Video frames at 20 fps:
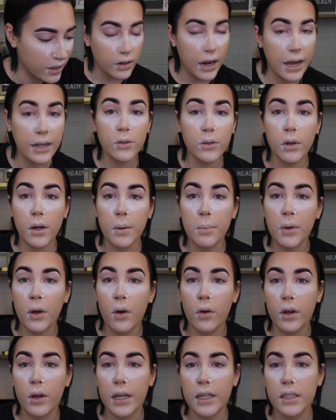The next one I'm
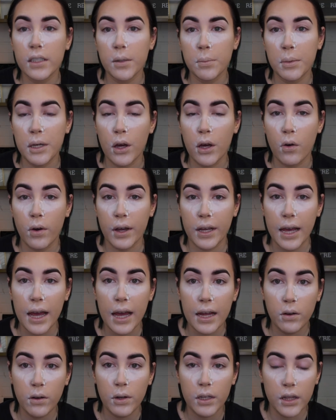going to be going
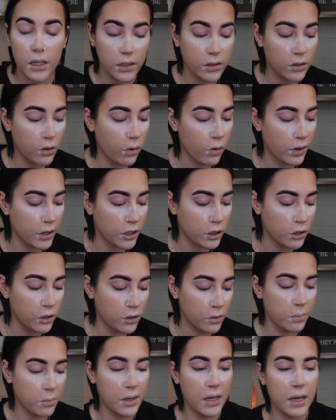in with is going
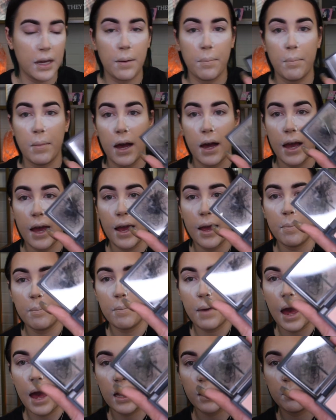to be my
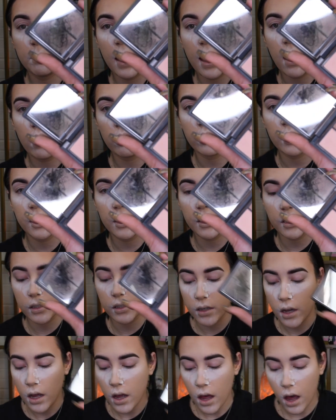MAC powders.